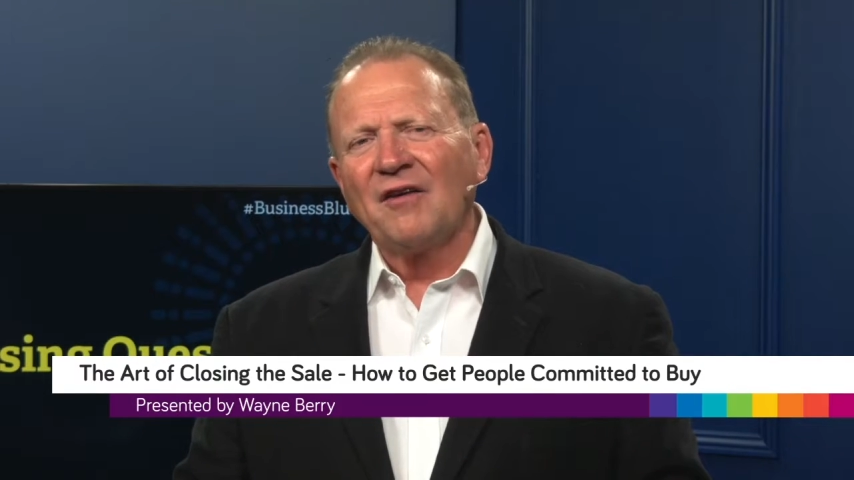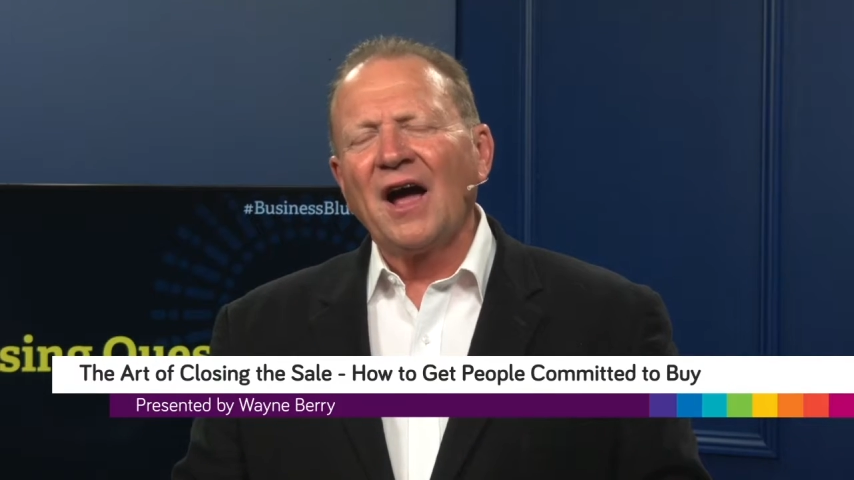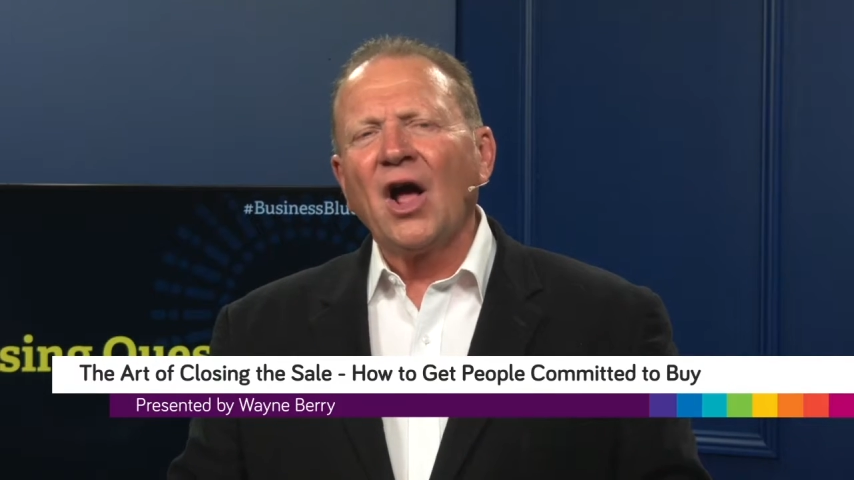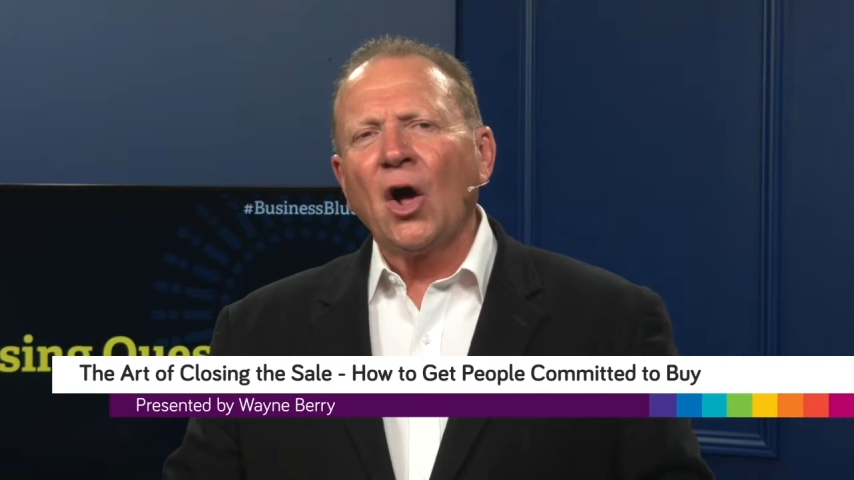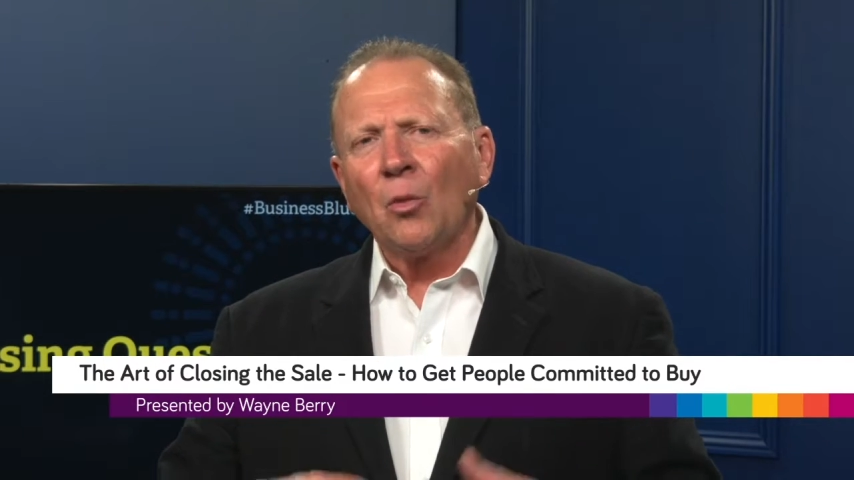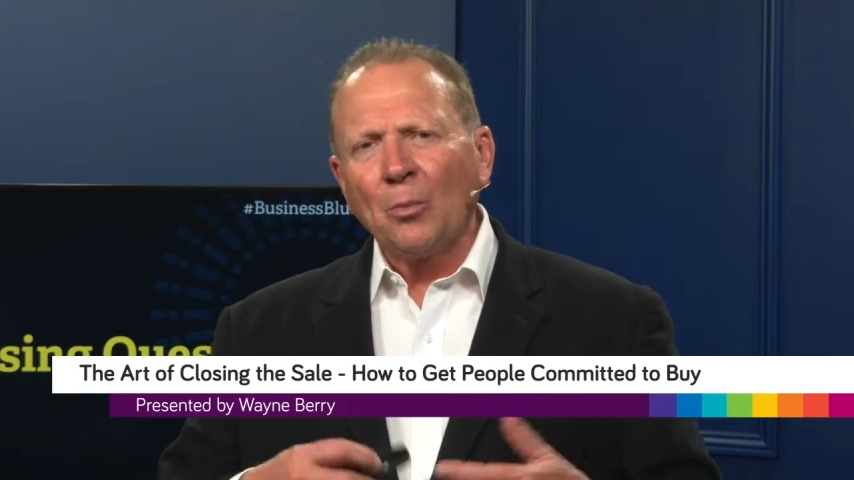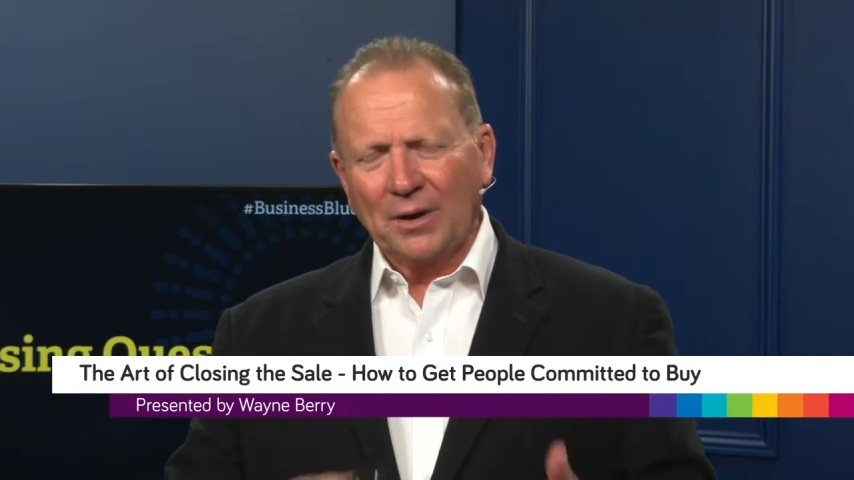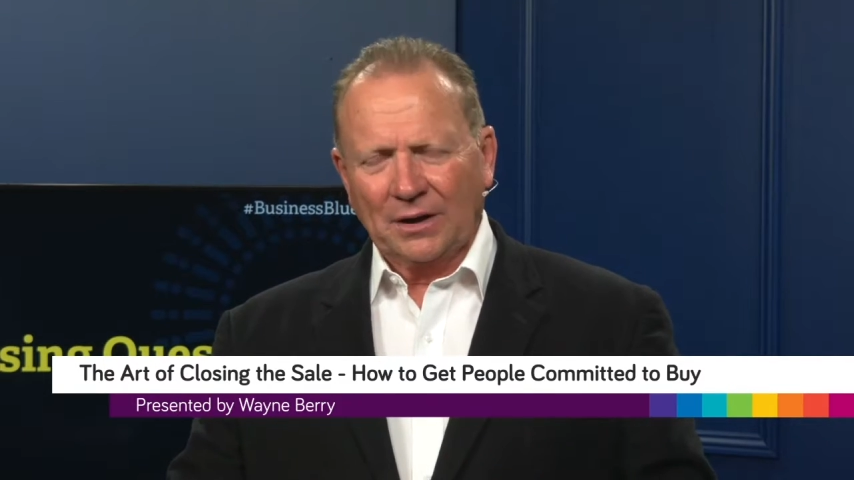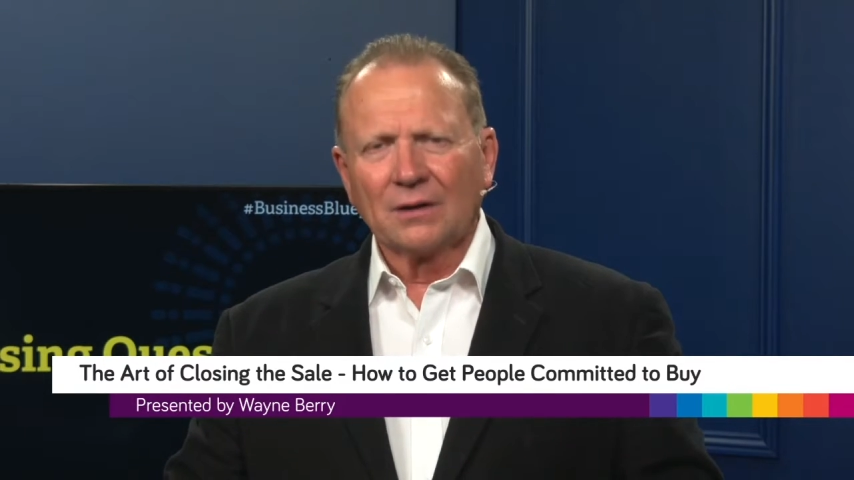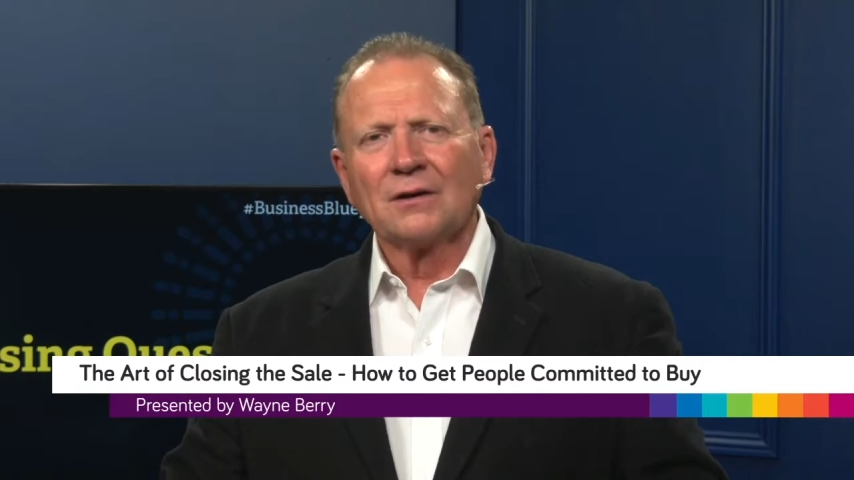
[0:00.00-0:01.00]

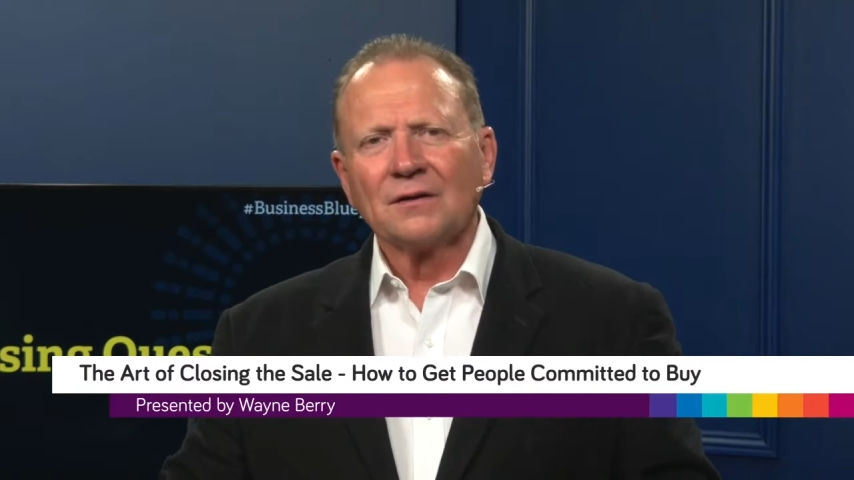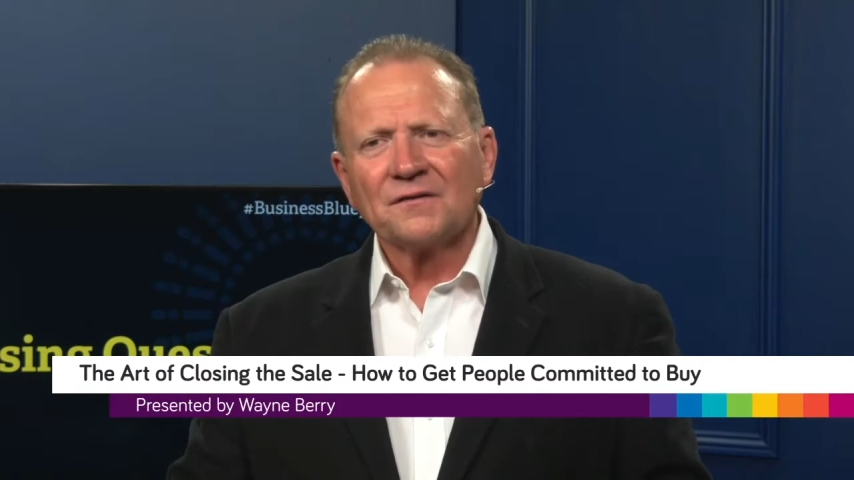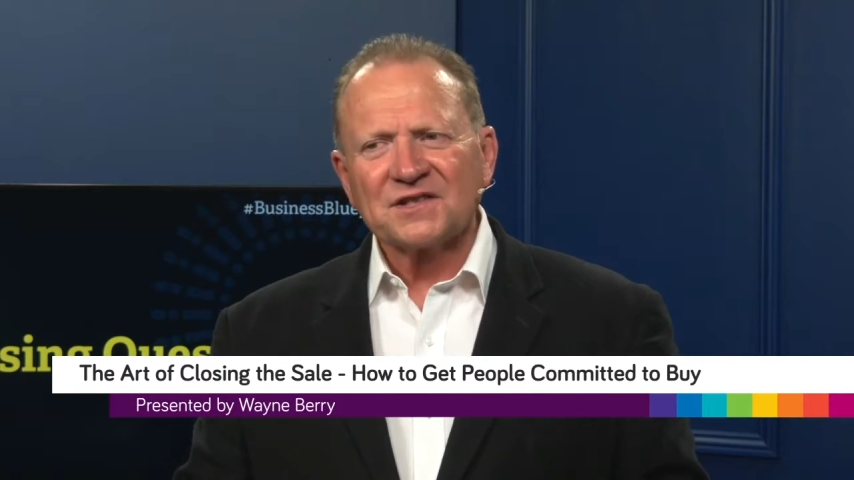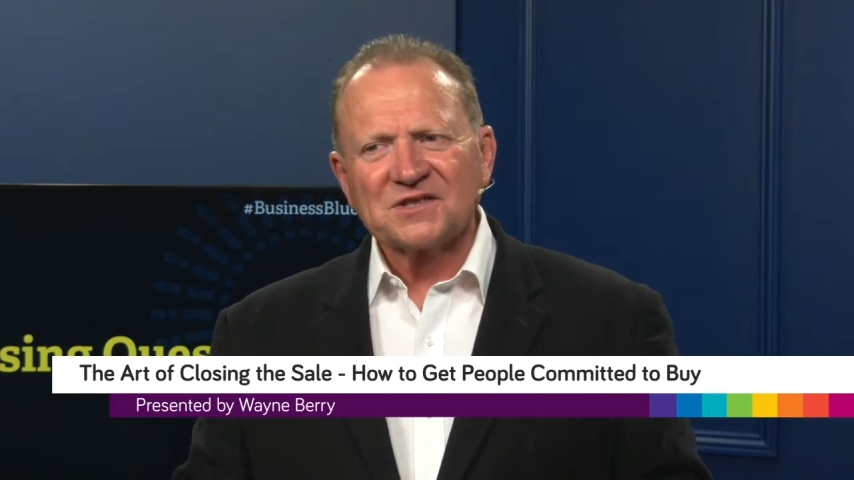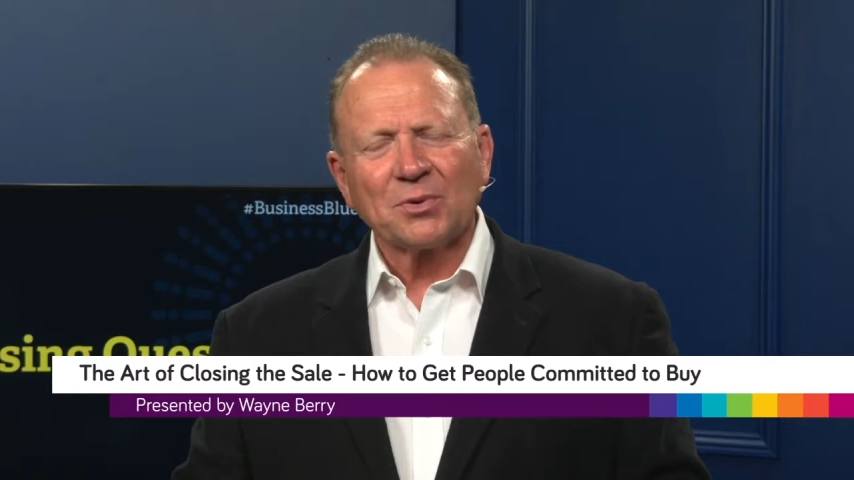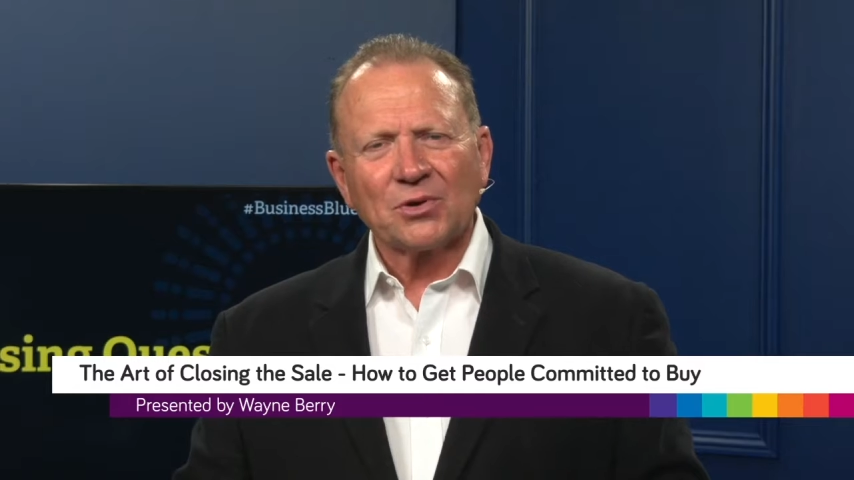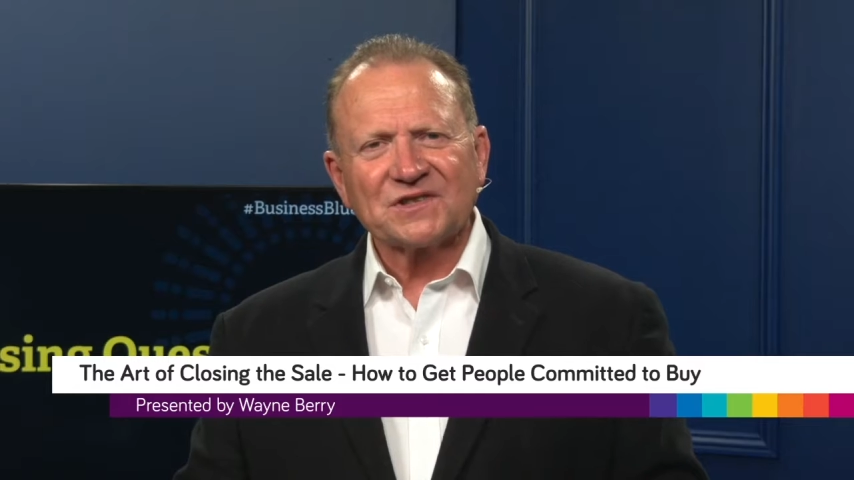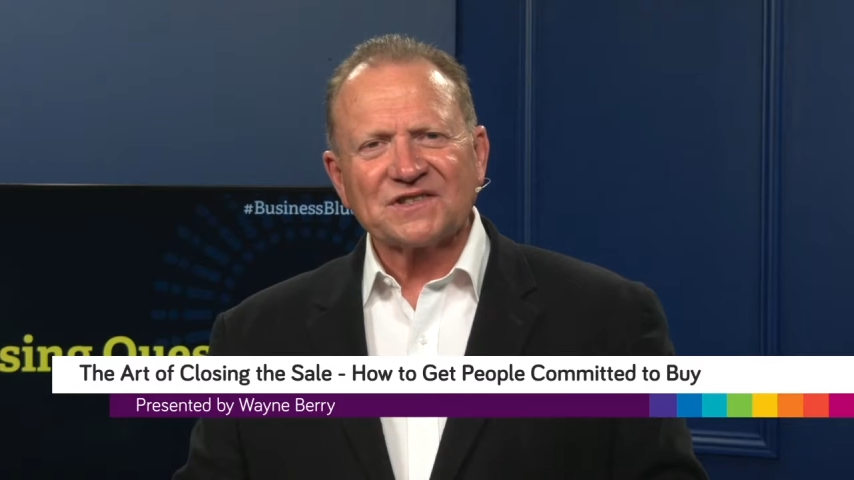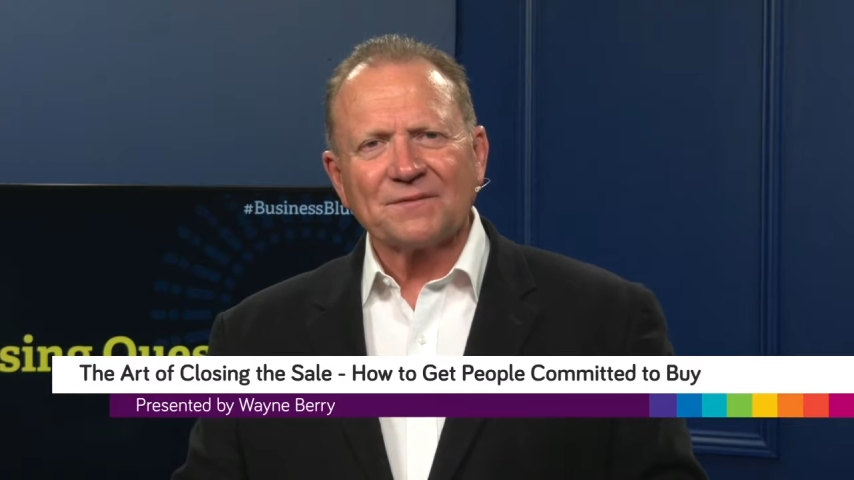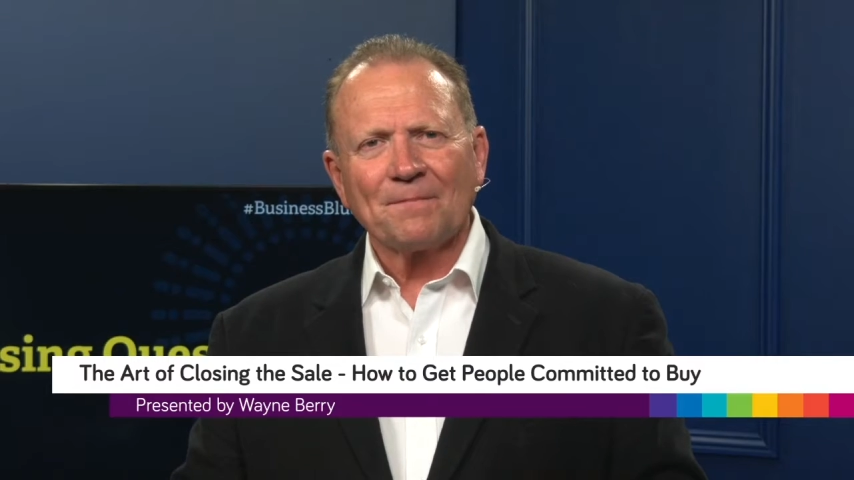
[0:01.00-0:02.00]
helping this
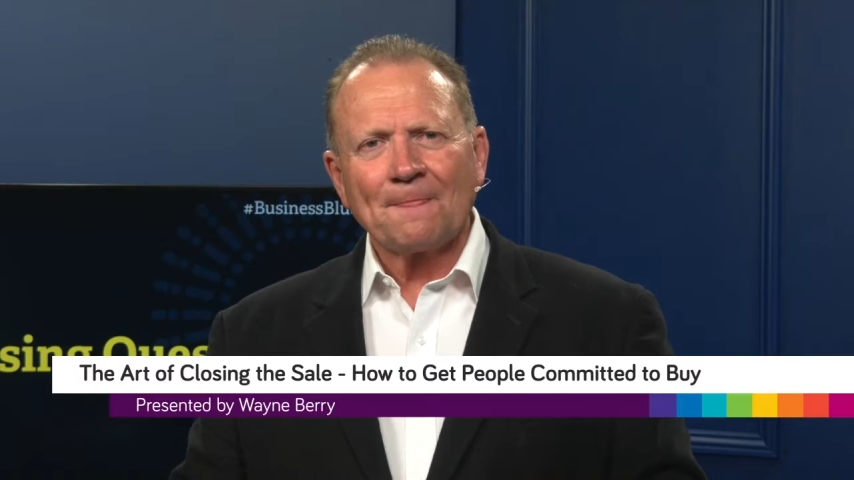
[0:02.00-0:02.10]
person.